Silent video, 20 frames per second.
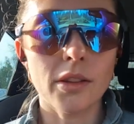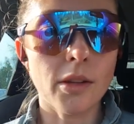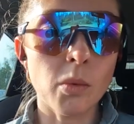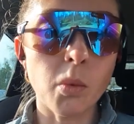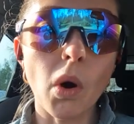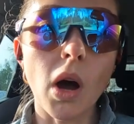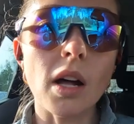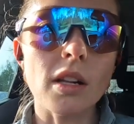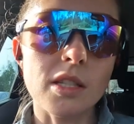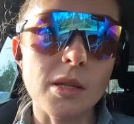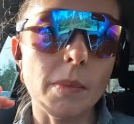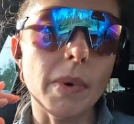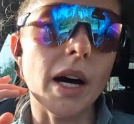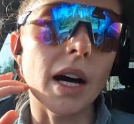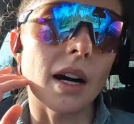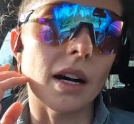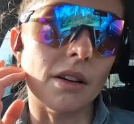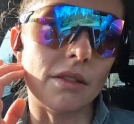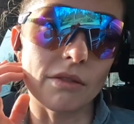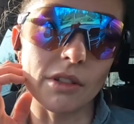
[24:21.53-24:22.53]
the worlds
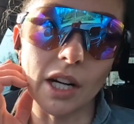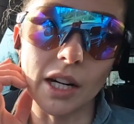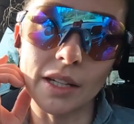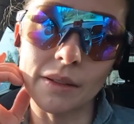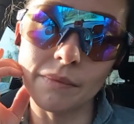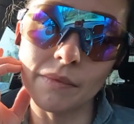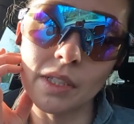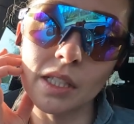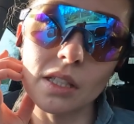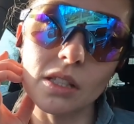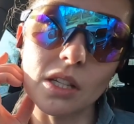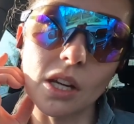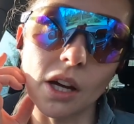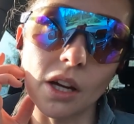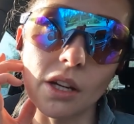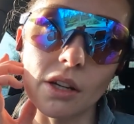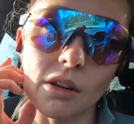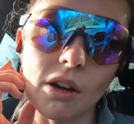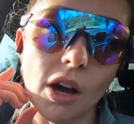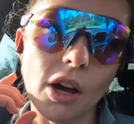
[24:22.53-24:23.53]
apart, right?
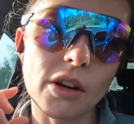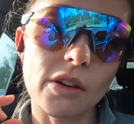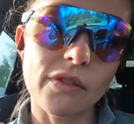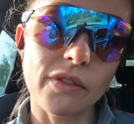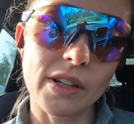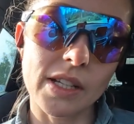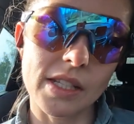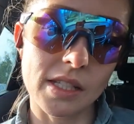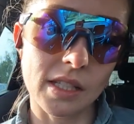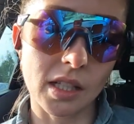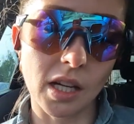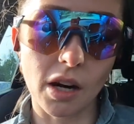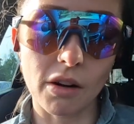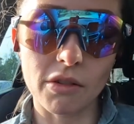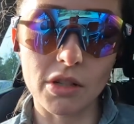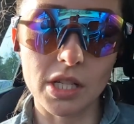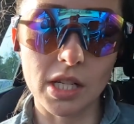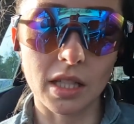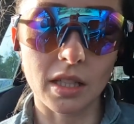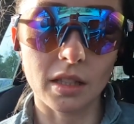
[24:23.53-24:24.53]
So hopefully it's
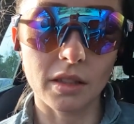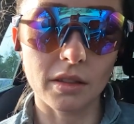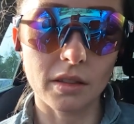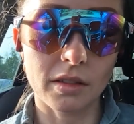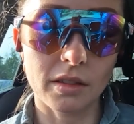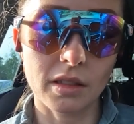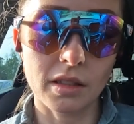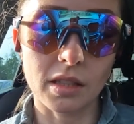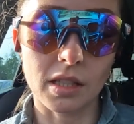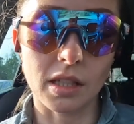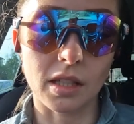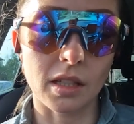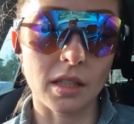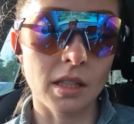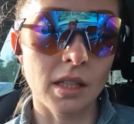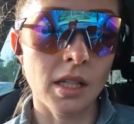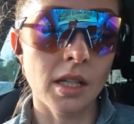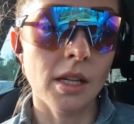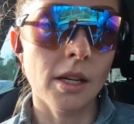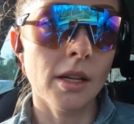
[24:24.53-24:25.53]
encouraging
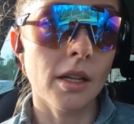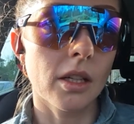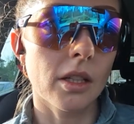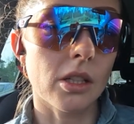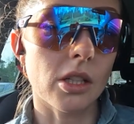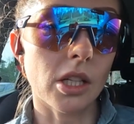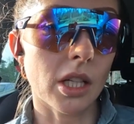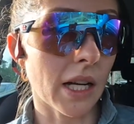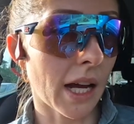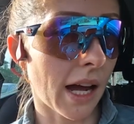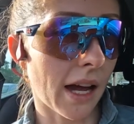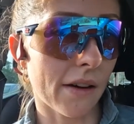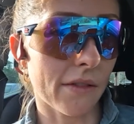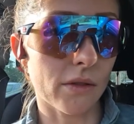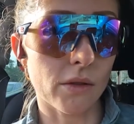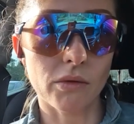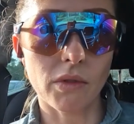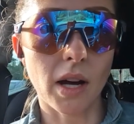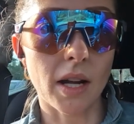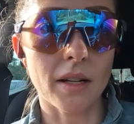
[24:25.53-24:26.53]
that you can
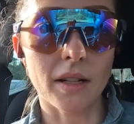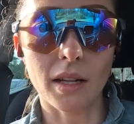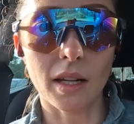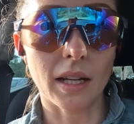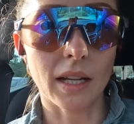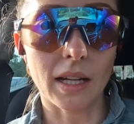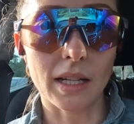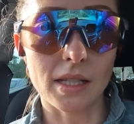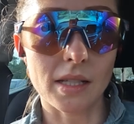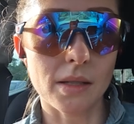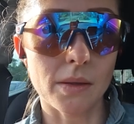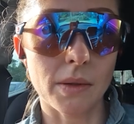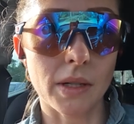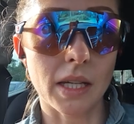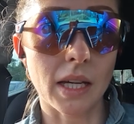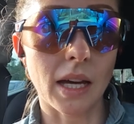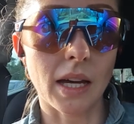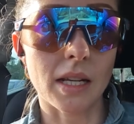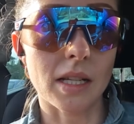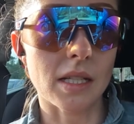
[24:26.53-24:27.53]
have a run like last
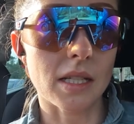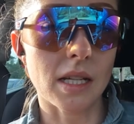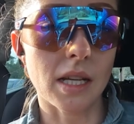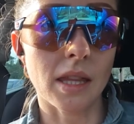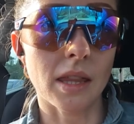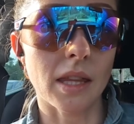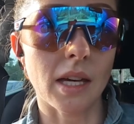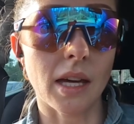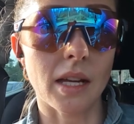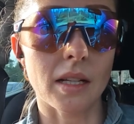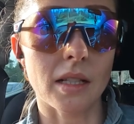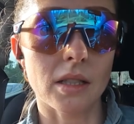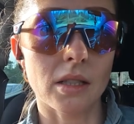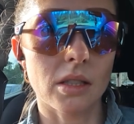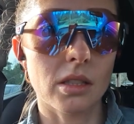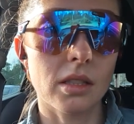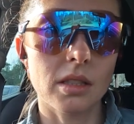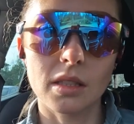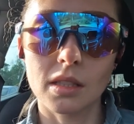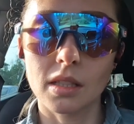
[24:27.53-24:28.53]
weekend and
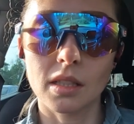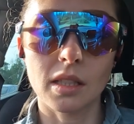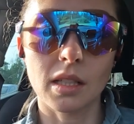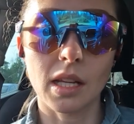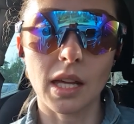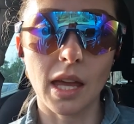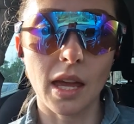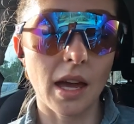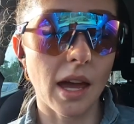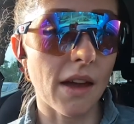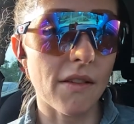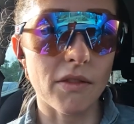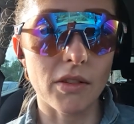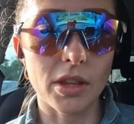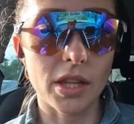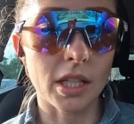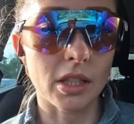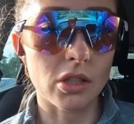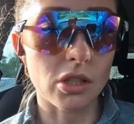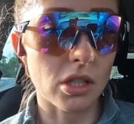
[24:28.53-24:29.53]
then
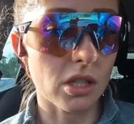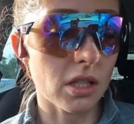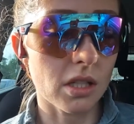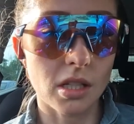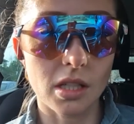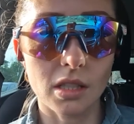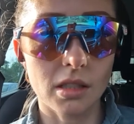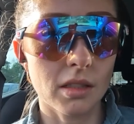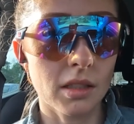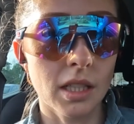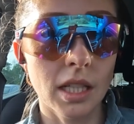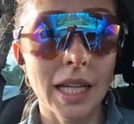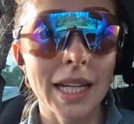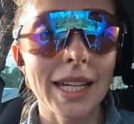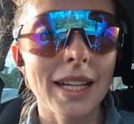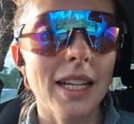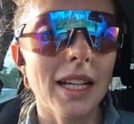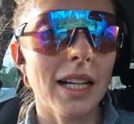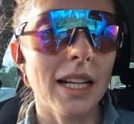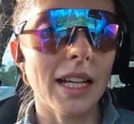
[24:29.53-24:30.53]
everything just
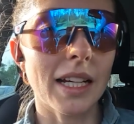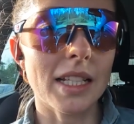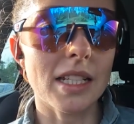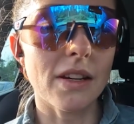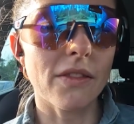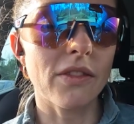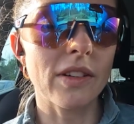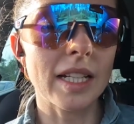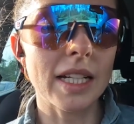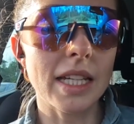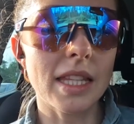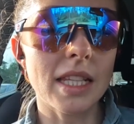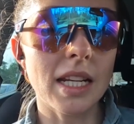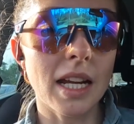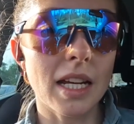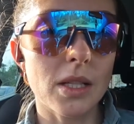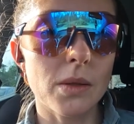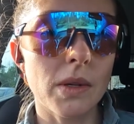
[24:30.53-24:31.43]
click differently.